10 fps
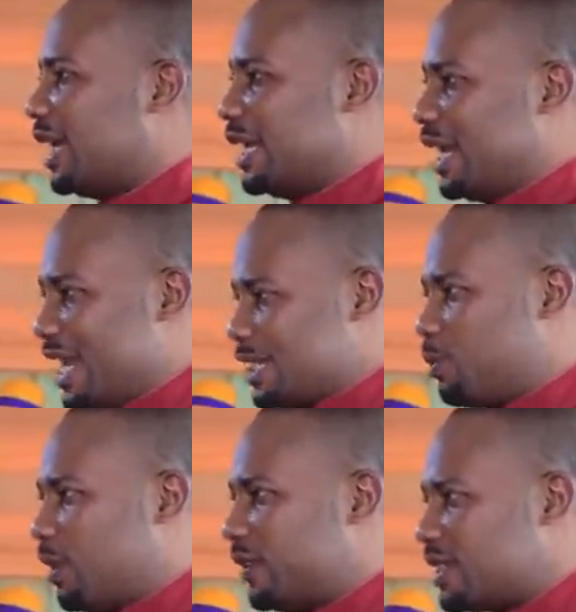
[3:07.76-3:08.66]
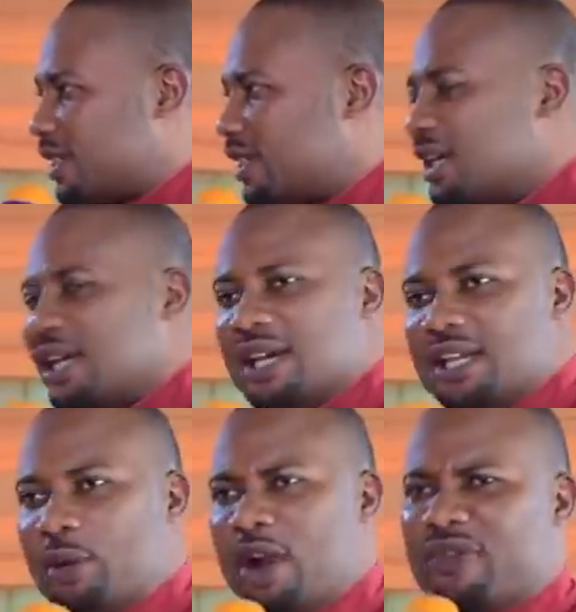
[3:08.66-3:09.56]
in the last prophecy,
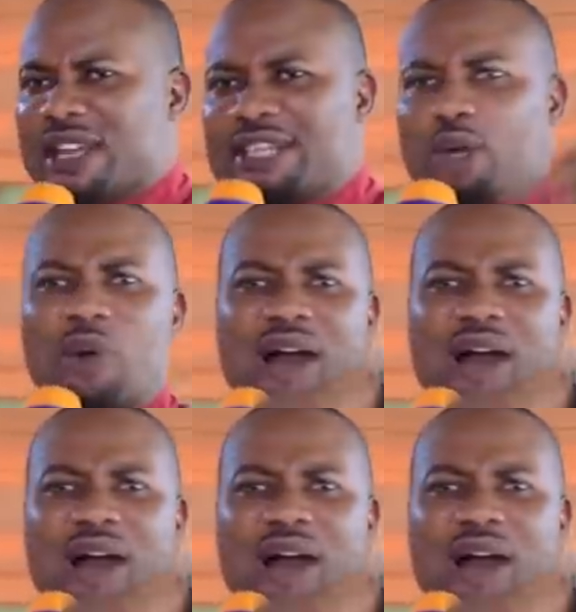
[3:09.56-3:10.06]
the one of Article